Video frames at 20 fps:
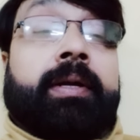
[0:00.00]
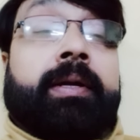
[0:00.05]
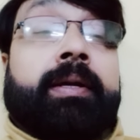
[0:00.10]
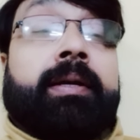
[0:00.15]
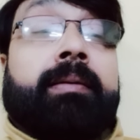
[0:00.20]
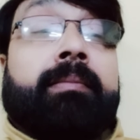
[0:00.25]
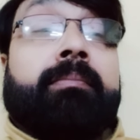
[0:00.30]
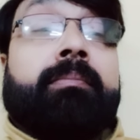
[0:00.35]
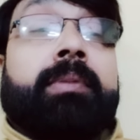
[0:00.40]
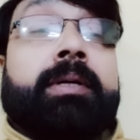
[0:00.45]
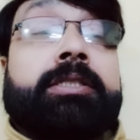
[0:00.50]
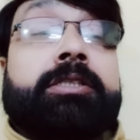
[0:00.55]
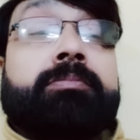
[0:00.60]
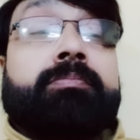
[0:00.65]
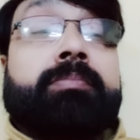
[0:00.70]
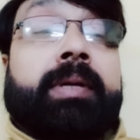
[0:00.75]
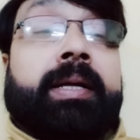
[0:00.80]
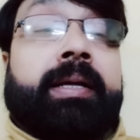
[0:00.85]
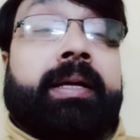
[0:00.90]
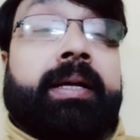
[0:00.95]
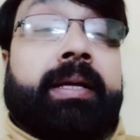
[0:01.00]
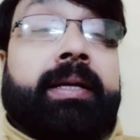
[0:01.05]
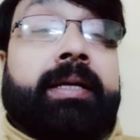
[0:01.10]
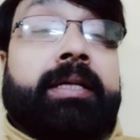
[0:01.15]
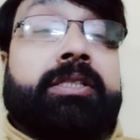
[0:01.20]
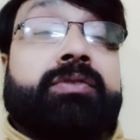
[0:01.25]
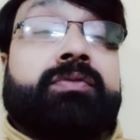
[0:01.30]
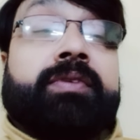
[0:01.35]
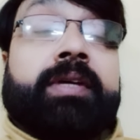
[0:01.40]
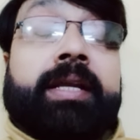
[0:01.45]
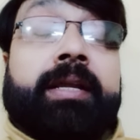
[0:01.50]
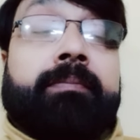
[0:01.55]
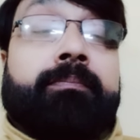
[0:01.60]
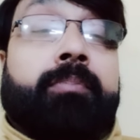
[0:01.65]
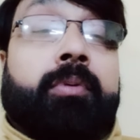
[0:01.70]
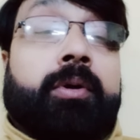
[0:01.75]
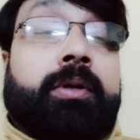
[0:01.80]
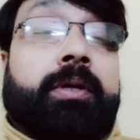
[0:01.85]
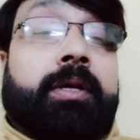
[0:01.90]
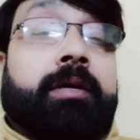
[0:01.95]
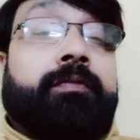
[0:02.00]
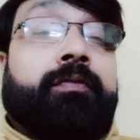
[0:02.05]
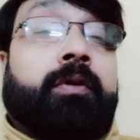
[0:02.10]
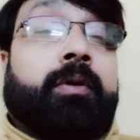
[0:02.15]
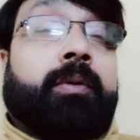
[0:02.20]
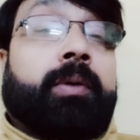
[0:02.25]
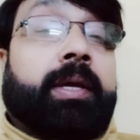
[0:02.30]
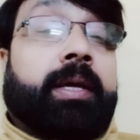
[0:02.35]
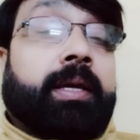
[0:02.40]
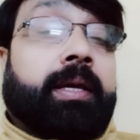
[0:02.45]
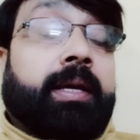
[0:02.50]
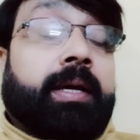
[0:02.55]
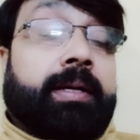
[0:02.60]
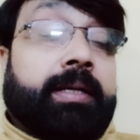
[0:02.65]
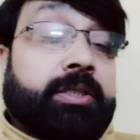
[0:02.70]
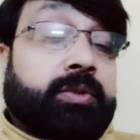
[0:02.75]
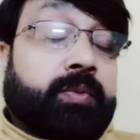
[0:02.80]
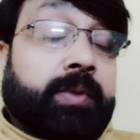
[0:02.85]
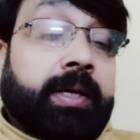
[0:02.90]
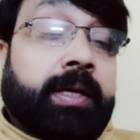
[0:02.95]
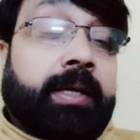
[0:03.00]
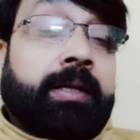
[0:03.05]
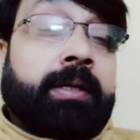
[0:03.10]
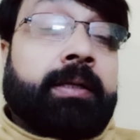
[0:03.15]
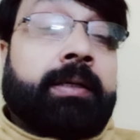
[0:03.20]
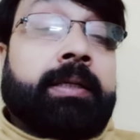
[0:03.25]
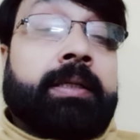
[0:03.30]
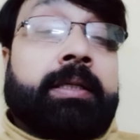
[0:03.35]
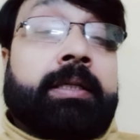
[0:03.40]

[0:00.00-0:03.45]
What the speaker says: and numbers mending is very important for KKR as well.